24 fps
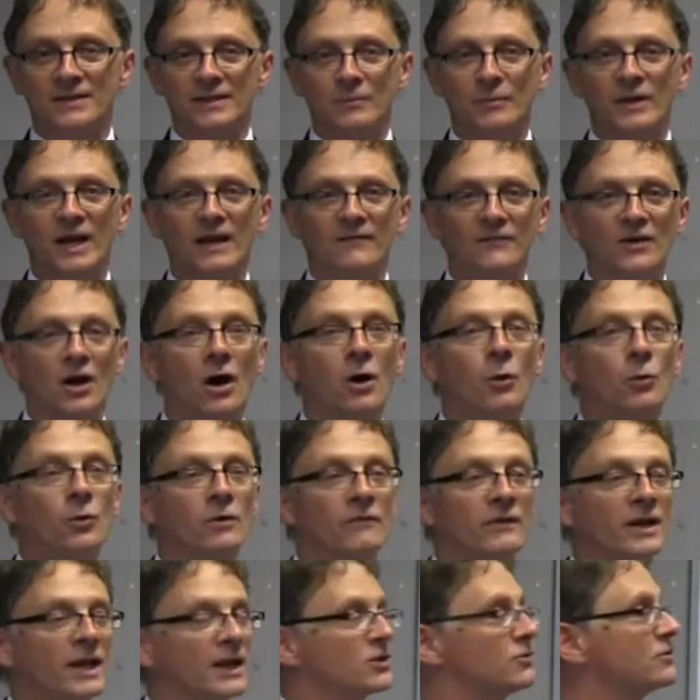then we have the whole
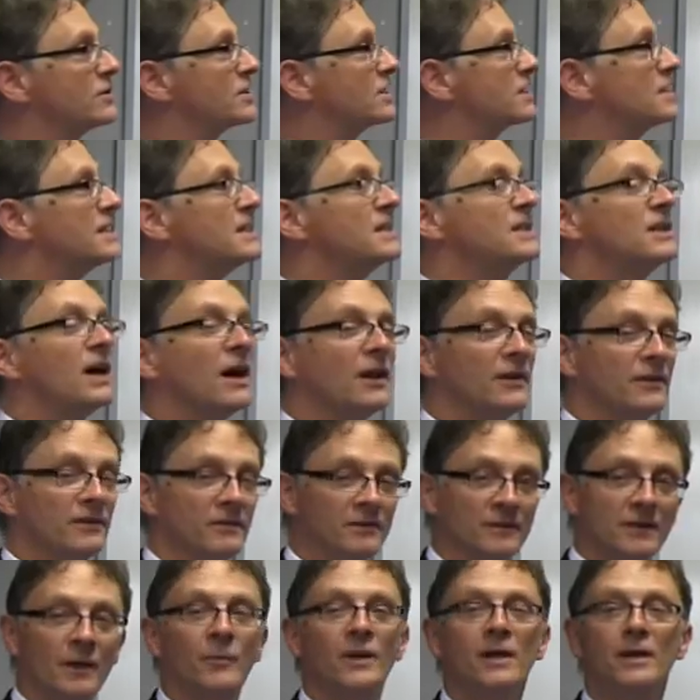of electricity done,
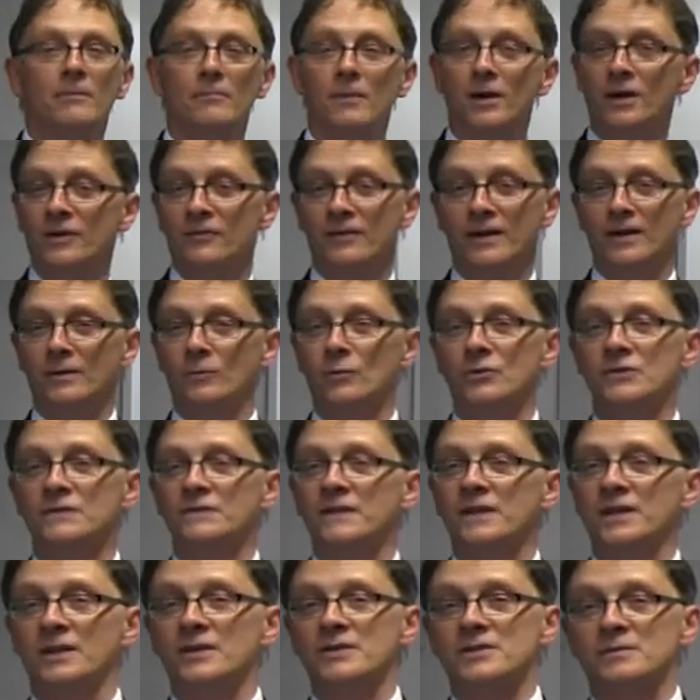and we can muck around and watch
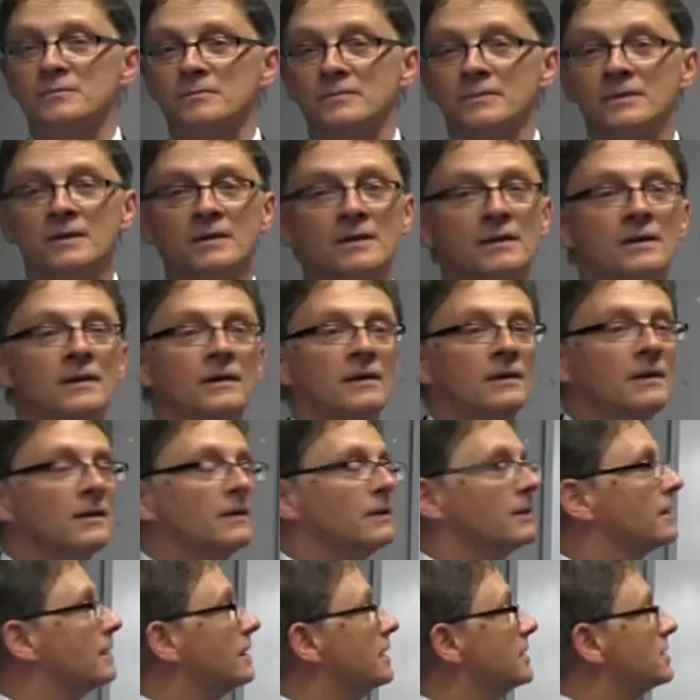videos and
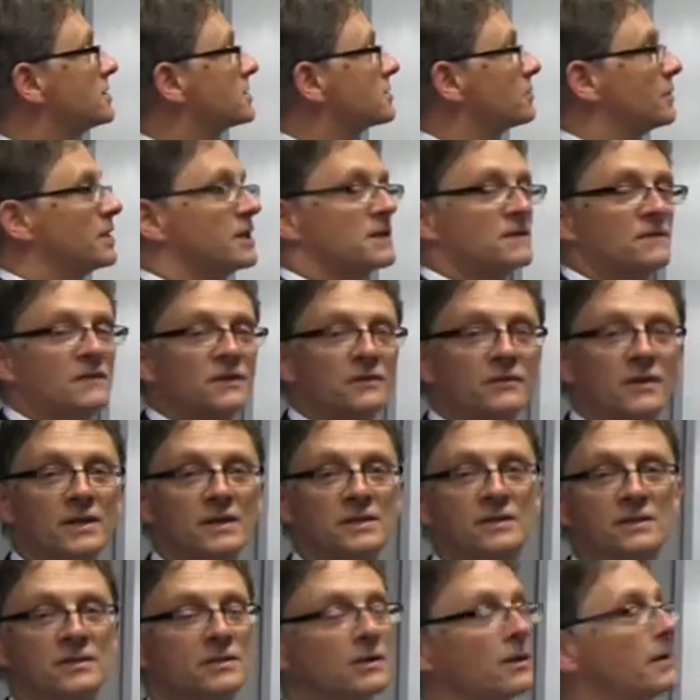eat sweets for the
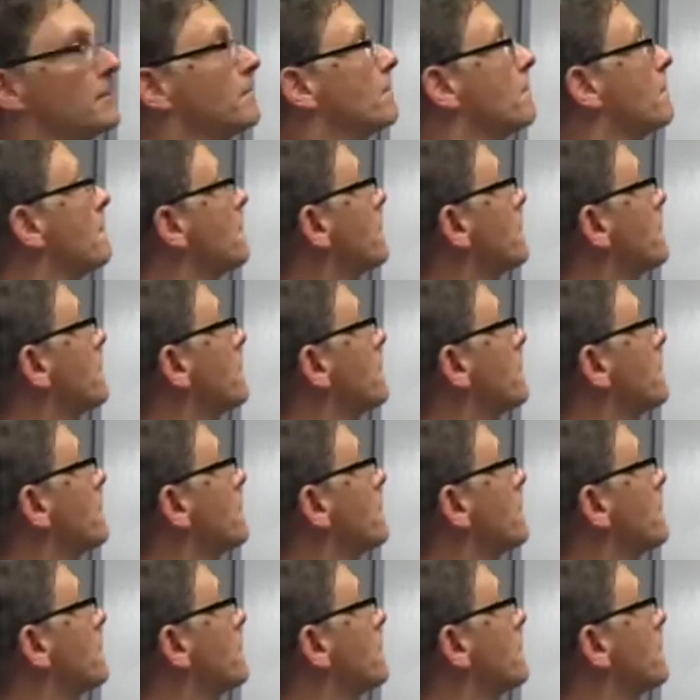rest of the time.